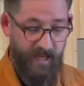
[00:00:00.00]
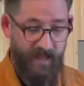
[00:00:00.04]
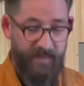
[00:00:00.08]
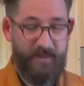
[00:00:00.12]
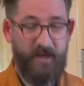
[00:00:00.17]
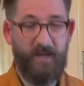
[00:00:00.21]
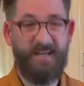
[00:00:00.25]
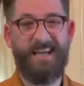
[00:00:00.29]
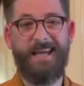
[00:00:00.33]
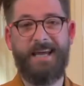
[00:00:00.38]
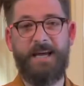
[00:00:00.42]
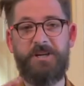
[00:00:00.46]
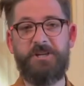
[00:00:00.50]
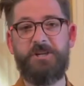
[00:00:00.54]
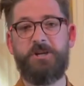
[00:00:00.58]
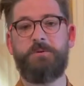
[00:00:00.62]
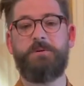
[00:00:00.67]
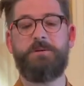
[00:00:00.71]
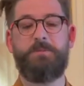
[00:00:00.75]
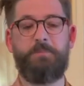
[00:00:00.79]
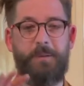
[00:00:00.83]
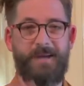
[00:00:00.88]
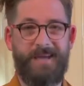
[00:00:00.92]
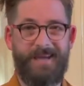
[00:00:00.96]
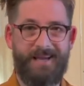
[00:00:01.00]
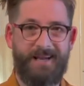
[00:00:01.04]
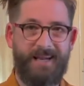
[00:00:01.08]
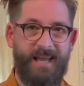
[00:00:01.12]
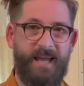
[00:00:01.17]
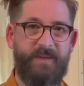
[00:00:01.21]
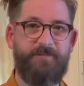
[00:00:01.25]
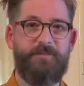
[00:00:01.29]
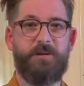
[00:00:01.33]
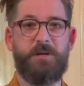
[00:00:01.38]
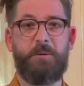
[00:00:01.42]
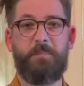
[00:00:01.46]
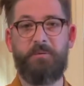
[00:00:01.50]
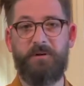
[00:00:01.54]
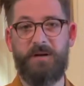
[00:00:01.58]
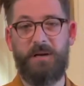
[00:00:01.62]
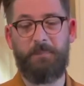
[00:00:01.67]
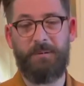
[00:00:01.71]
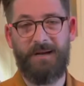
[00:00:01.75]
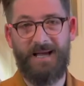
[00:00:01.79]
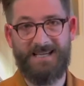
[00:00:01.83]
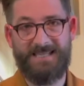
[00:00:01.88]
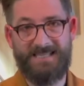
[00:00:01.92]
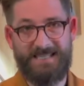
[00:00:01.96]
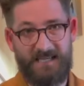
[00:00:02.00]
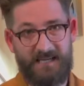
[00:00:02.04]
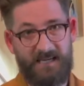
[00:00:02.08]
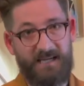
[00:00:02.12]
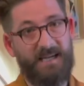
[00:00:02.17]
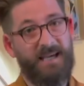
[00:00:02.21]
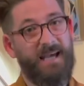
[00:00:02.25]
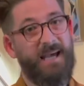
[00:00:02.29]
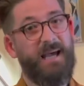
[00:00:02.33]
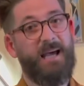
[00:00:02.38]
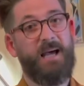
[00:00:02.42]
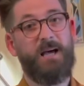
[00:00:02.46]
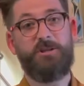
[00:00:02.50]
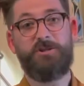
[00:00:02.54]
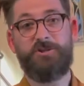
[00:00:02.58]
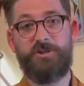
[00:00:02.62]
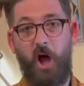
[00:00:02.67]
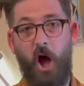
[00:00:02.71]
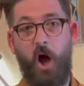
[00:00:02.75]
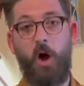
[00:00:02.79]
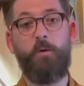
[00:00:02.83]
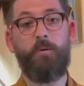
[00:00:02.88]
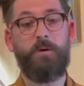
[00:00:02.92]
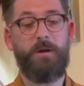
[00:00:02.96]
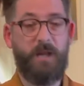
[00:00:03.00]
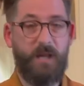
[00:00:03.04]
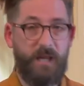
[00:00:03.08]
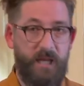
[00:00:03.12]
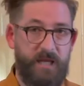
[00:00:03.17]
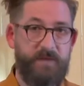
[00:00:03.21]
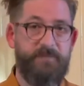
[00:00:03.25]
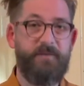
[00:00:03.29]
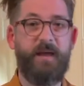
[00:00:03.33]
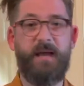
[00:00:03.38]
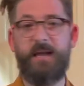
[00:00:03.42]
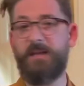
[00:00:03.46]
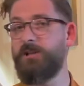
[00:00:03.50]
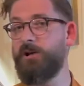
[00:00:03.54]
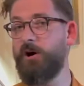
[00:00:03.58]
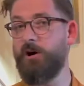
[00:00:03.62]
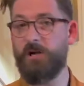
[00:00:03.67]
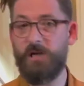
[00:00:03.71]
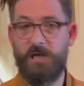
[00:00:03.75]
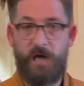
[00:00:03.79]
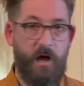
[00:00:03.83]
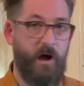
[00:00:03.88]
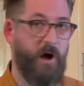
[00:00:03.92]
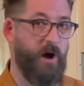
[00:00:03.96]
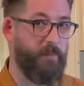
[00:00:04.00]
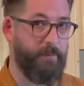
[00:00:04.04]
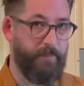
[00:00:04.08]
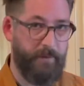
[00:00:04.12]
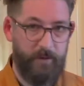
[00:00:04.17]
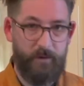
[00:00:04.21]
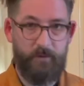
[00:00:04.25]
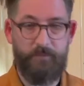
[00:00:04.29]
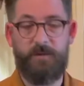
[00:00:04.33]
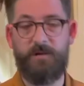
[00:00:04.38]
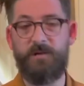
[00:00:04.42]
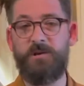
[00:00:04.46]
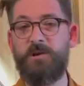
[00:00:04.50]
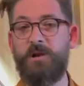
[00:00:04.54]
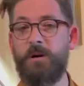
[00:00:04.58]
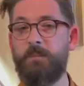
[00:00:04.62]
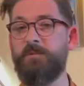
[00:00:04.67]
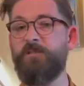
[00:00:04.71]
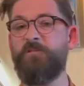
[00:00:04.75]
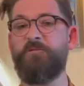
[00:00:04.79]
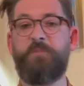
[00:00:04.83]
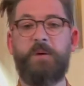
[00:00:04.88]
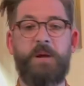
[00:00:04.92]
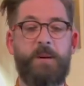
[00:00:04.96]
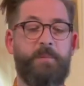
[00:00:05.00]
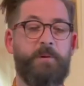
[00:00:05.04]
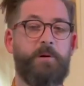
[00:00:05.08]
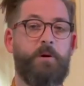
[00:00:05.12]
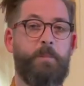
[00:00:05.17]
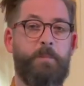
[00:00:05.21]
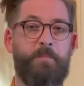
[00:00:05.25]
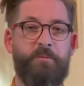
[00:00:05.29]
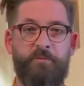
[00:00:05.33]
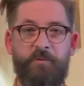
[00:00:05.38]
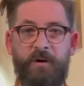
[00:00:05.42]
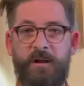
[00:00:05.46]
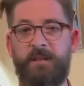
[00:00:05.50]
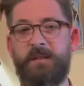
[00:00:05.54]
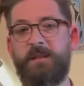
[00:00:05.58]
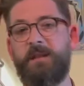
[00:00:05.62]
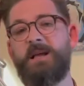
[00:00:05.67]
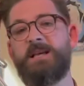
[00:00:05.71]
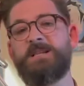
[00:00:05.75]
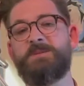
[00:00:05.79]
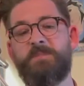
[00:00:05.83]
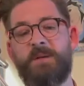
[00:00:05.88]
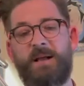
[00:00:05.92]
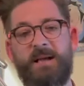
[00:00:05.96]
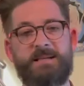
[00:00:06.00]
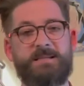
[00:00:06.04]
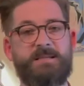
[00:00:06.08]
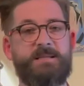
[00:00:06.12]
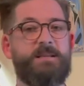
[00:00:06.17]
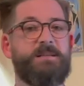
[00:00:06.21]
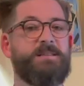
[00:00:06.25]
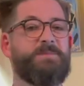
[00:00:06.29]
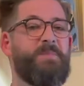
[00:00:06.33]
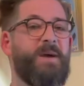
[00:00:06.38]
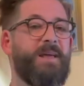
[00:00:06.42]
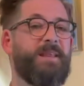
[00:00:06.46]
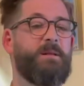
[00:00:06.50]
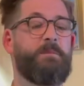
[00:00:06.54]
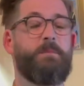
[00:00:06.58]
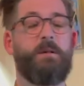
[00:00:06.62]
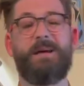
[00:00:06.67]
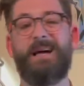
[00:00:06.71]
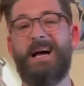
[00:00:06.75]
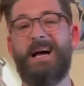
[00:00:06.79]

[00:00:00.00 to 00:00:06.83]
The only issue with PLA, if you're going to print a blaster, don't leave it in your car boot. The number of people who print these blasters make them look